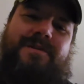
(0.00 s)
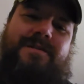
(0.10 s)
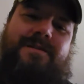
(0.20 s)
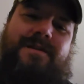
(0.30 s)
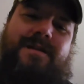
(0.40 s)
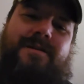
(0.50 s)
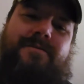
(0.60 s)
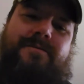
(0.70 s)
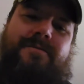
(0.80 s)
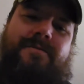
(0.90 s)
and
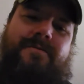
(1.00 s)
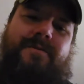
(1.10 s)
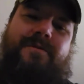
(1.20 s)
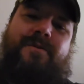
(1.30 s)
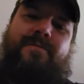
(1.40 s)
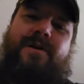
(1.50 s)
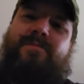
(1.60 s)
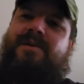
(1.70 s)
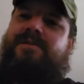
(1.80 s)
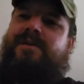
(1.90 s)
I've grown my
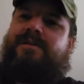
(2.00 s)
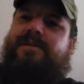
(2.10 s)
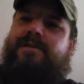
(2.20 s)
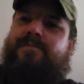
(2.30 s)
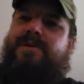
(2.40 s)
business into the